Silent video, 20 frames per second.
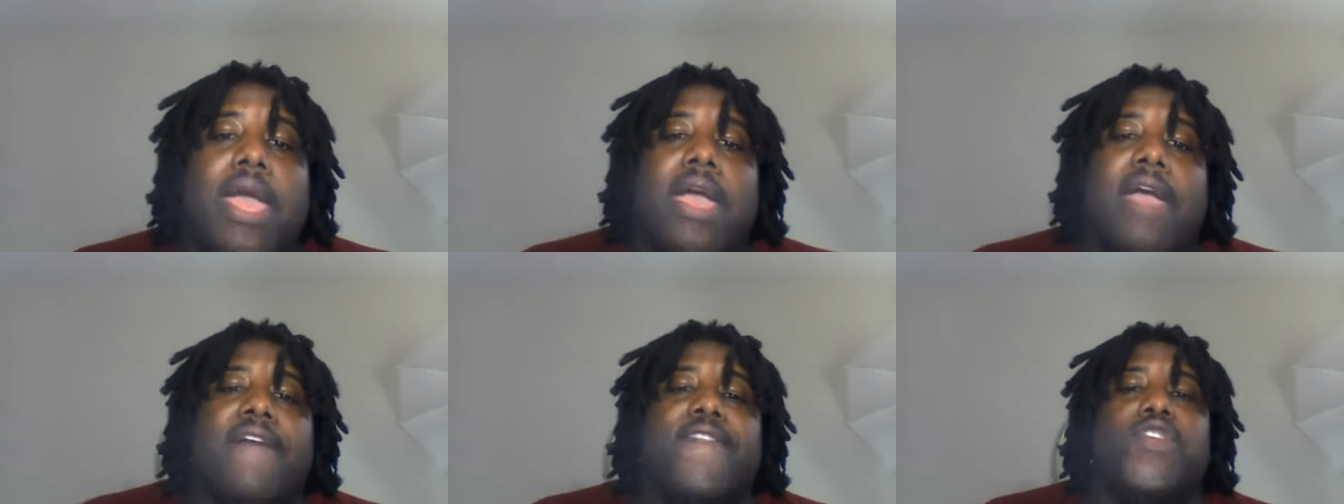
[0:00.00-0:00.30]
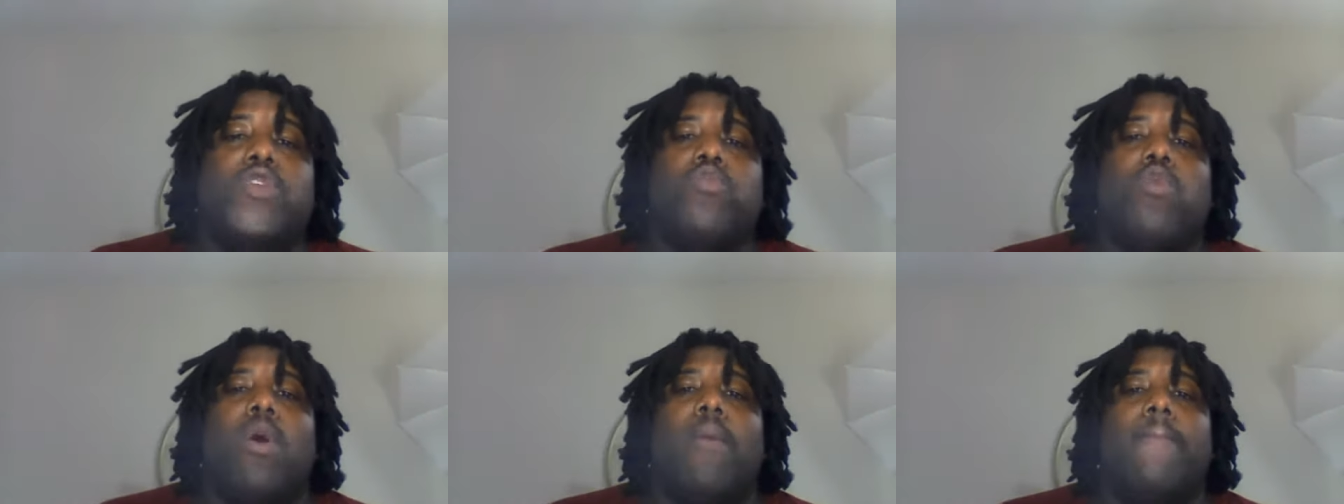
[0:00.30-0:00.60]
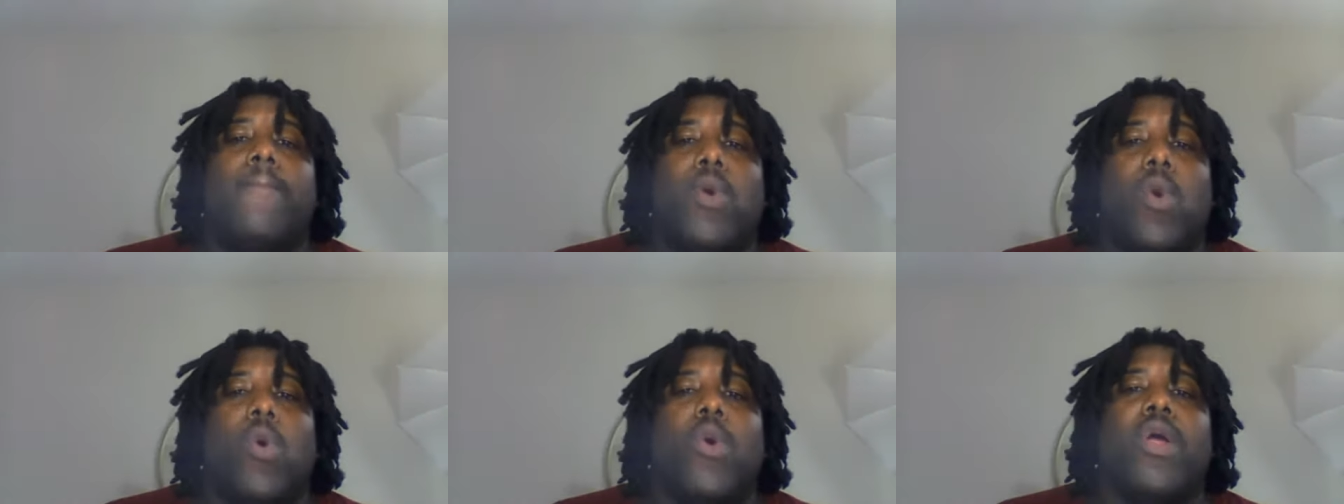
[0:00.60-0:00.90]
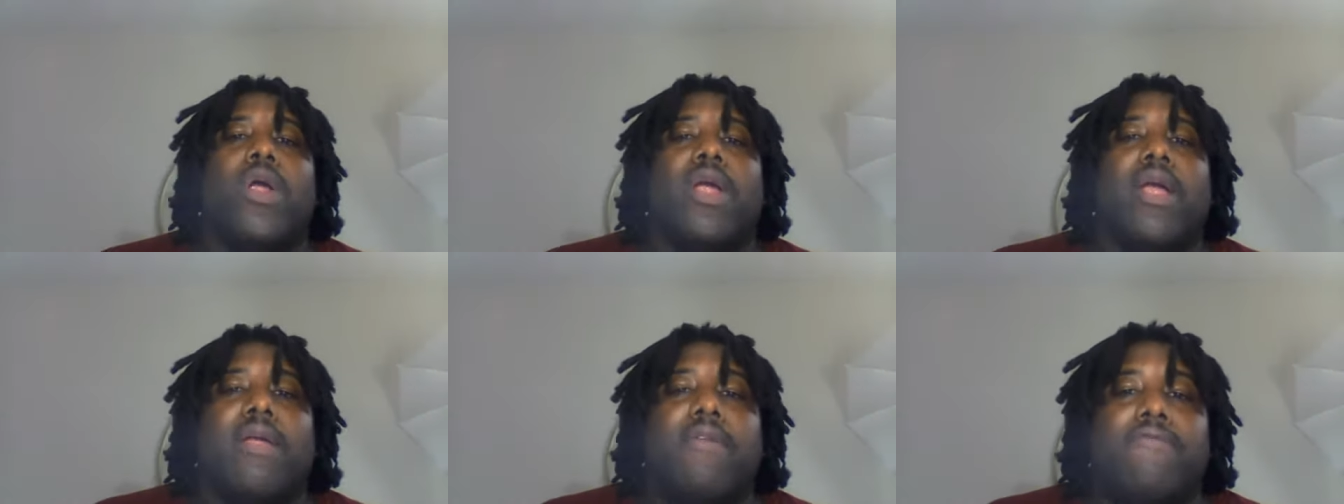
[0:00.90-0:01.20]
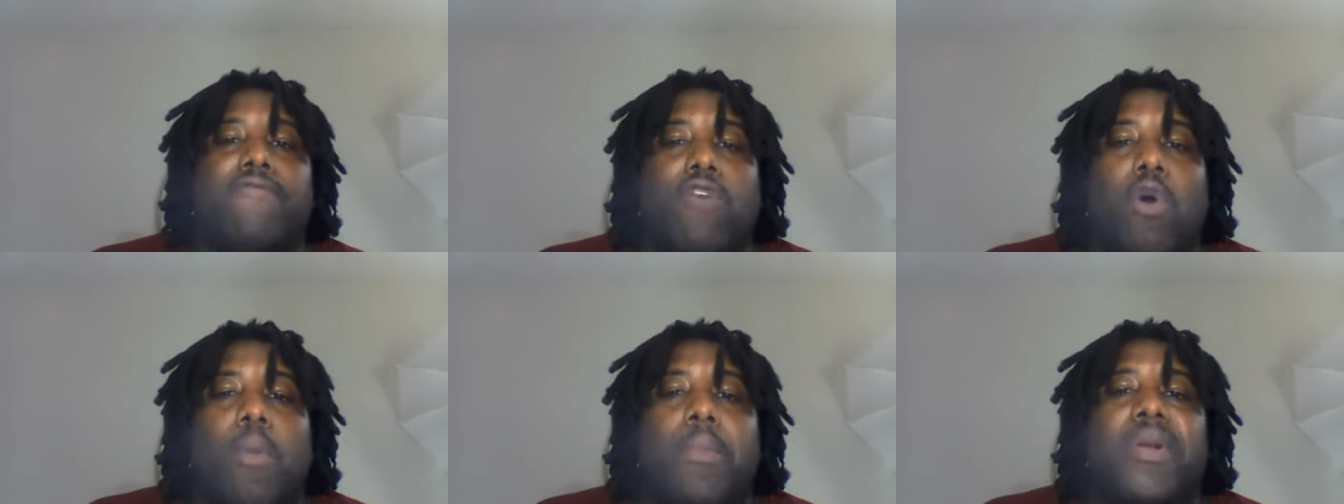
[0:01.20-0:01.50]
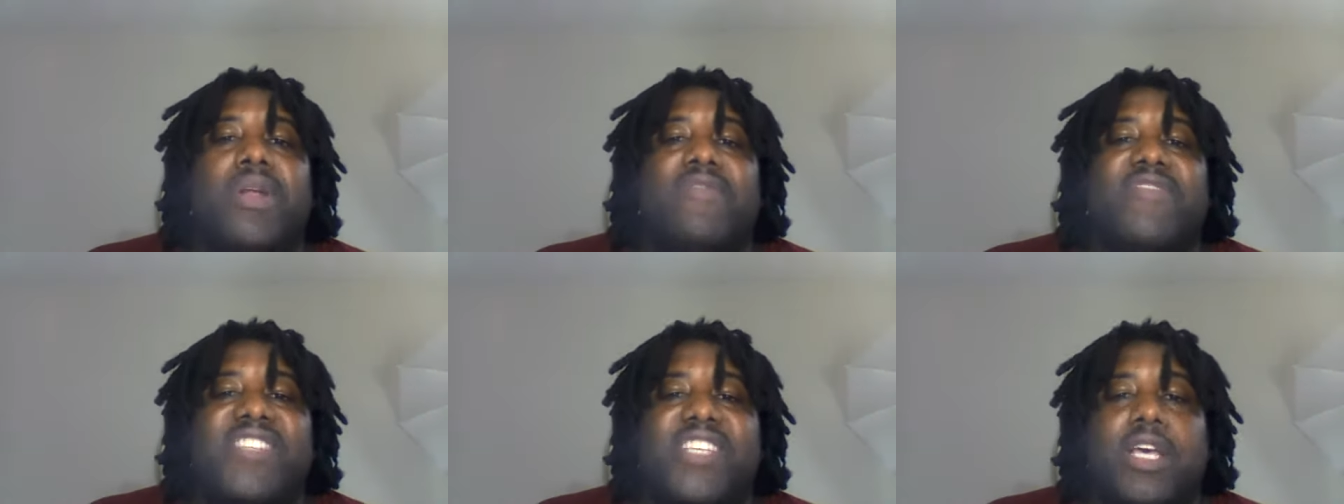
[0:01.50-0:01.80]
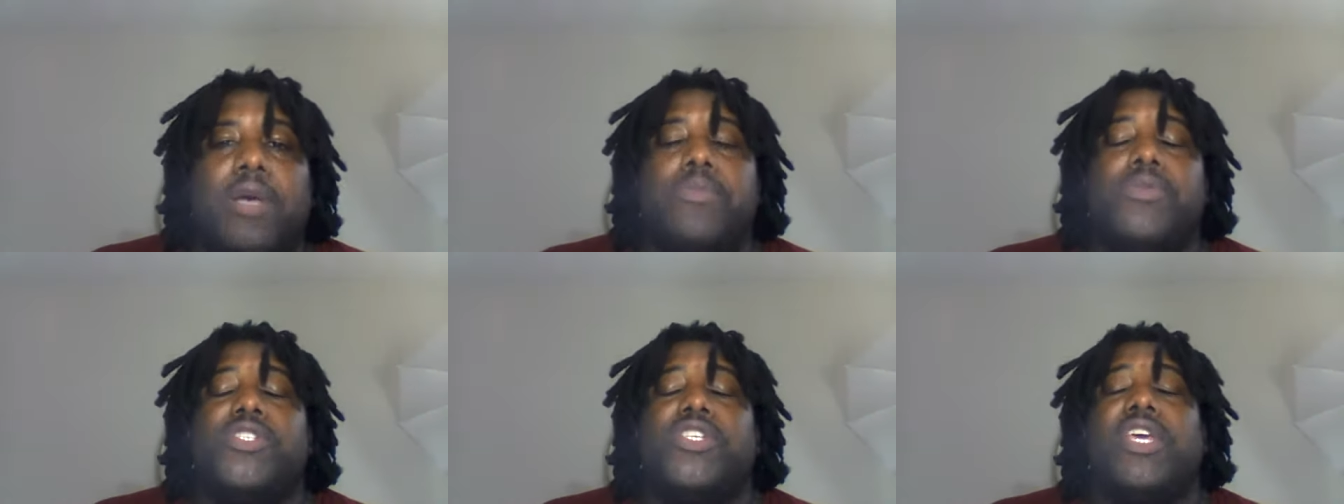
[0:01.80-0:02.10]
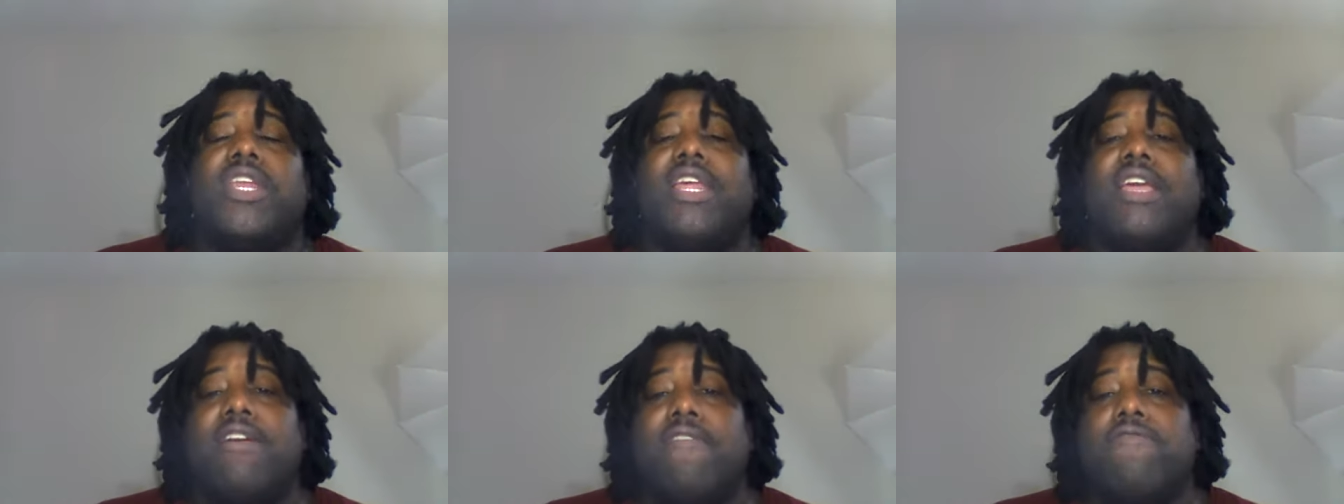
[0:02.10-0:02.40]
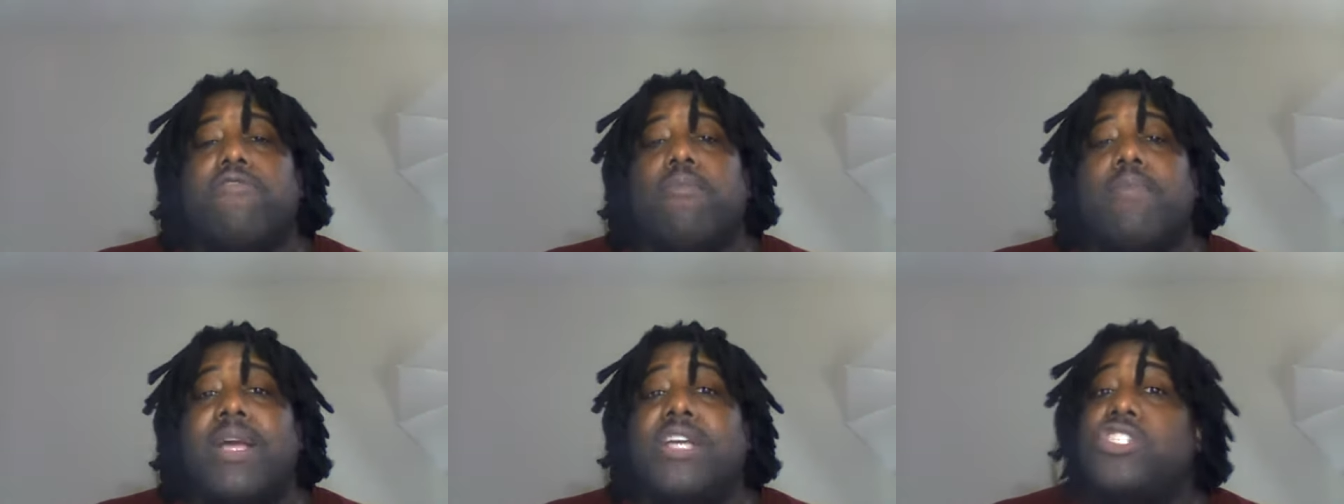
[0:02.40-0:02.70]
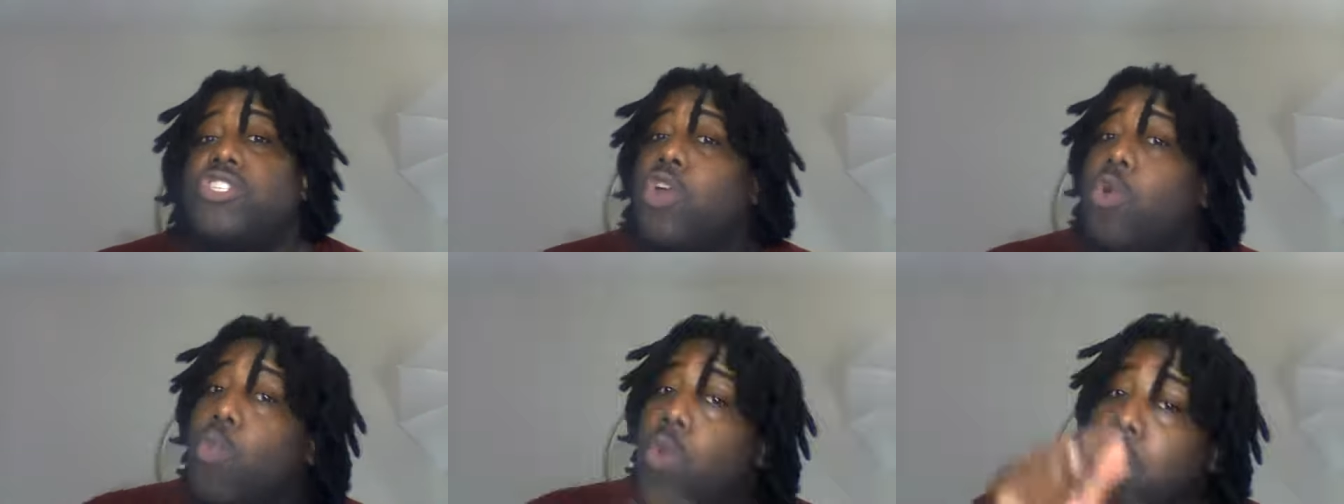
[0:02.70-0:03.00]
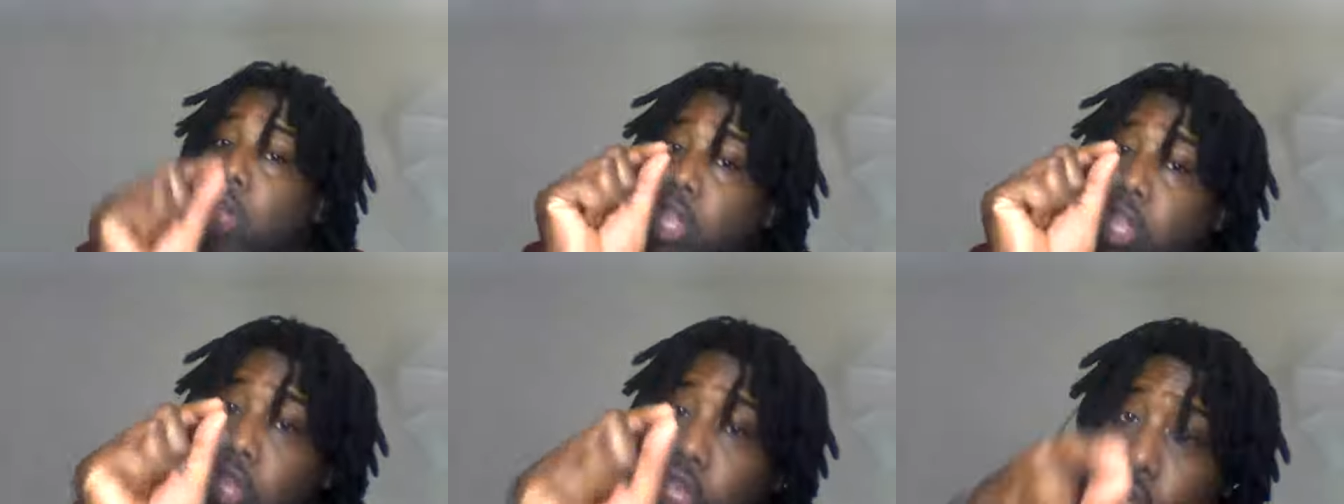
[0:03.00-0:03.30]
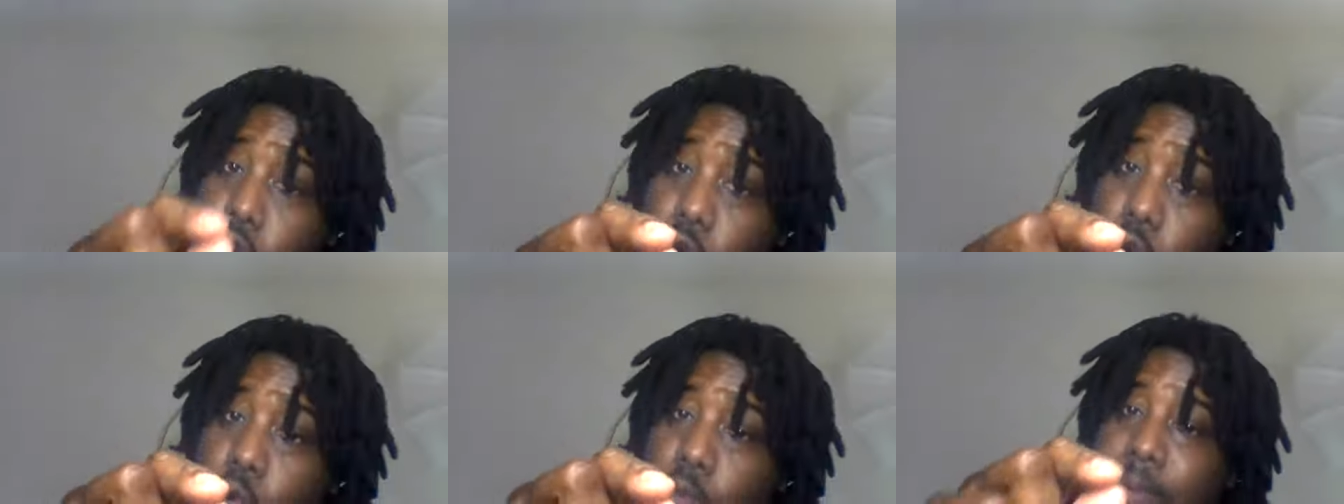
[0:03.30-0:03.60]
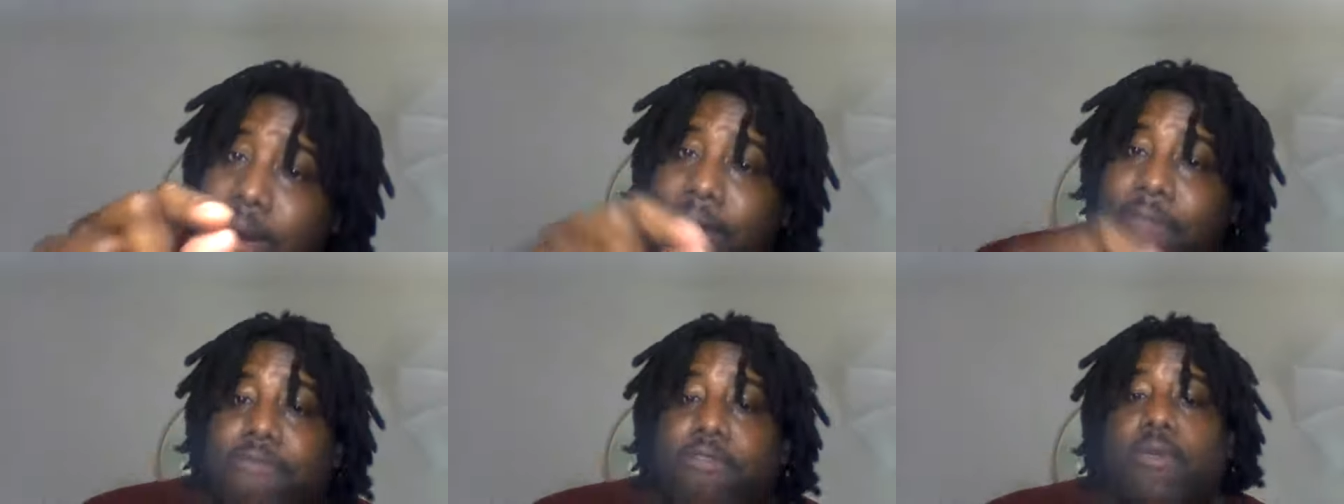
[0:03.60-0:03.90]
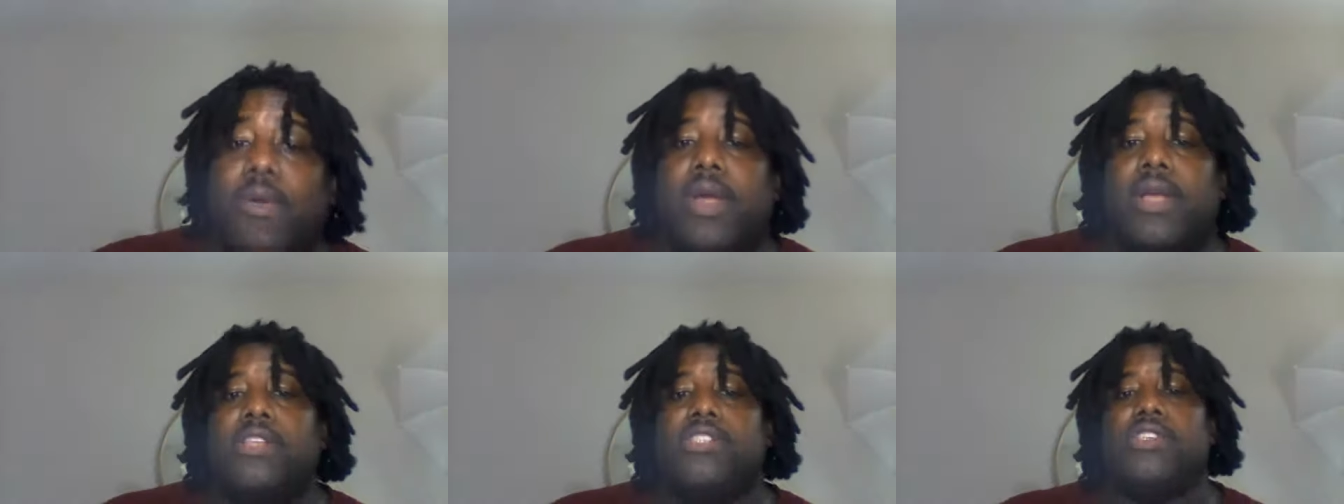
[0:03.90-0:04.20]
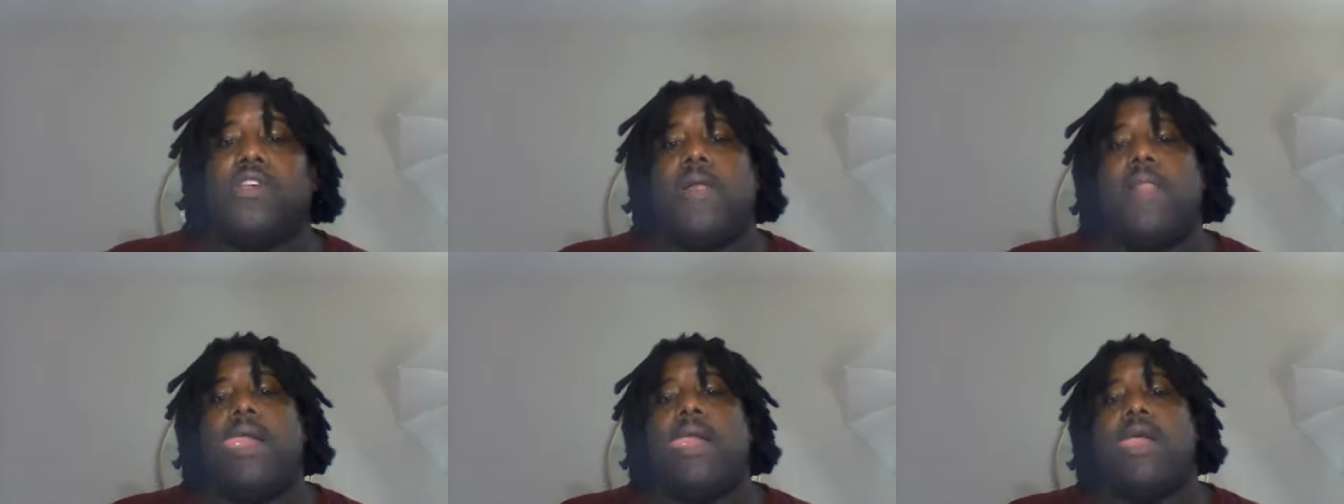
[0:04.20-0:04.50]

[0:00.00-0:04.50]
If you want more informative tips and information on what you, my friends,